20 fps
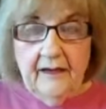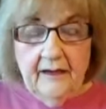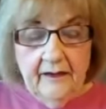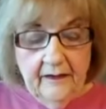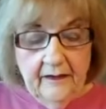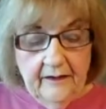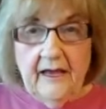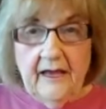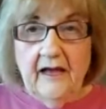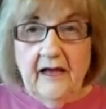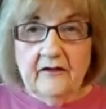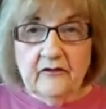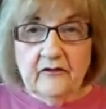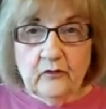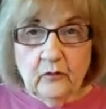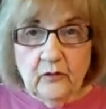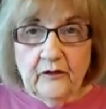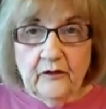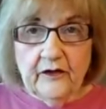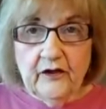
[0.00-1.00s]
And that's
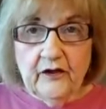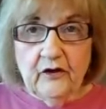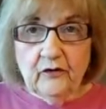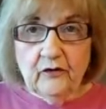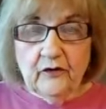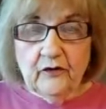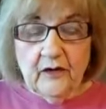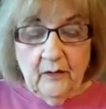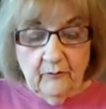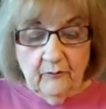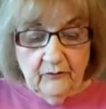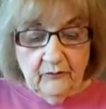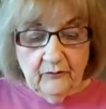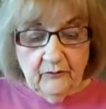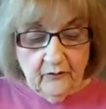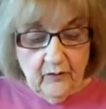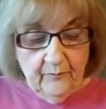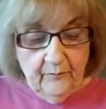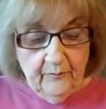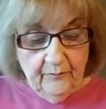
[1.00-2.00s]
where the cure comes
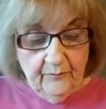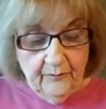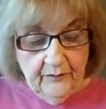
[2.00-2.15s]
from.